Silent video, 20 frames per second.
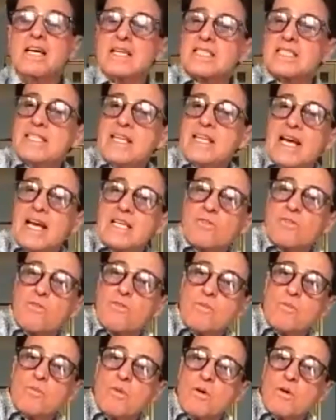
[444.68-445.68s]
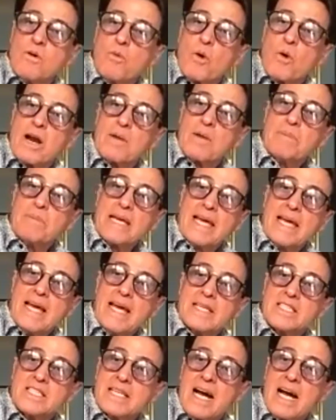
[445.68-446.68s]
days from where it
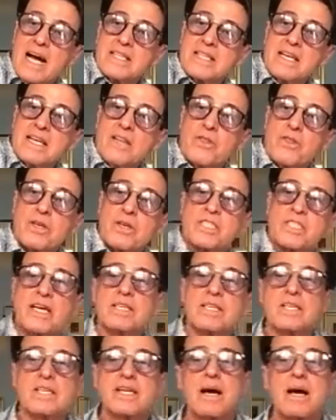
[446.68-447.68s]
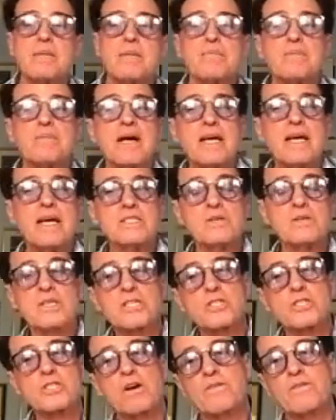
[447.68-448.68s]
begins underneath your skin to come up to the
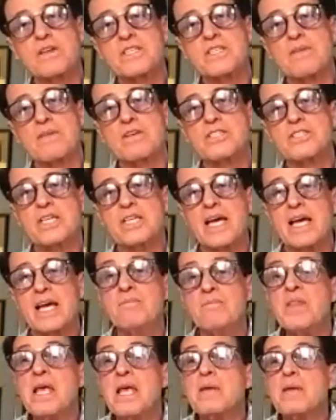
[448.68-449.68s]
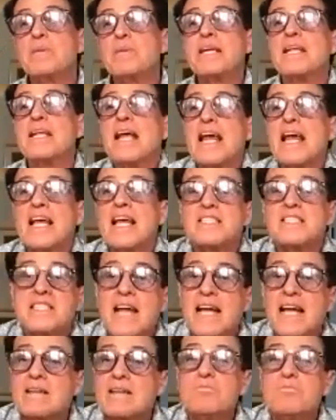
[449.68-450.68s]
surface of your skin. But it's
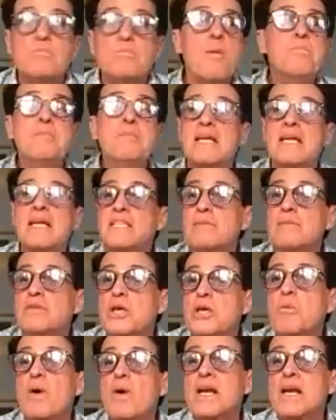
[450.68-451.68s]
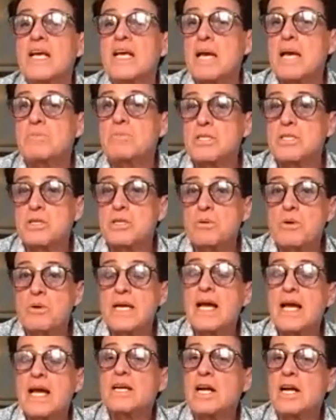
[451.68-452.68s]
that momentum you want to keep doing
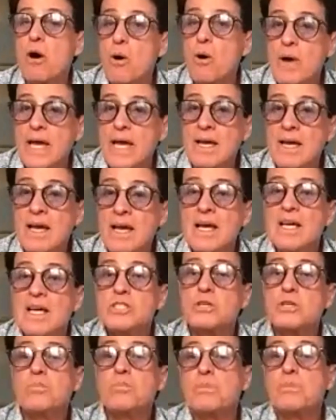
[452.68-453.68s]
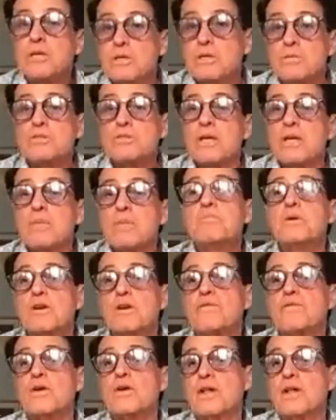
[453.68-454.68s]
and going to produce
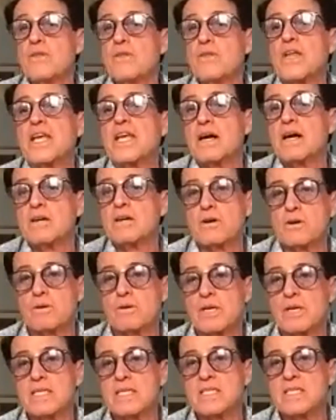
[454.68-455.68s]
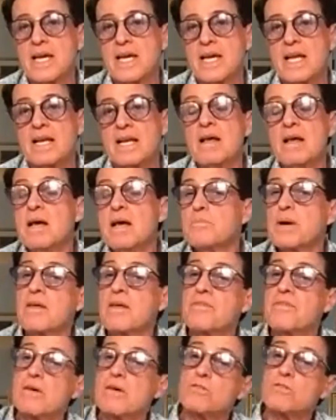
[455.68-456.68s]
beautiful, healthy, younger looking skin. But if
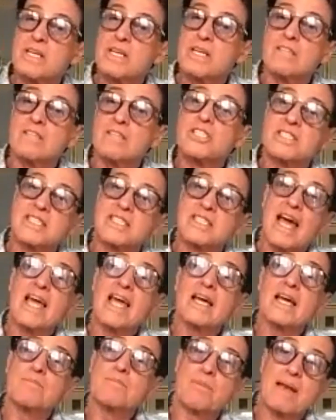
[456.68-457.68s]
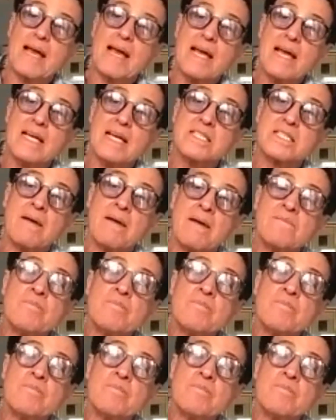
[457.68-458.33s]
those cells stay in place,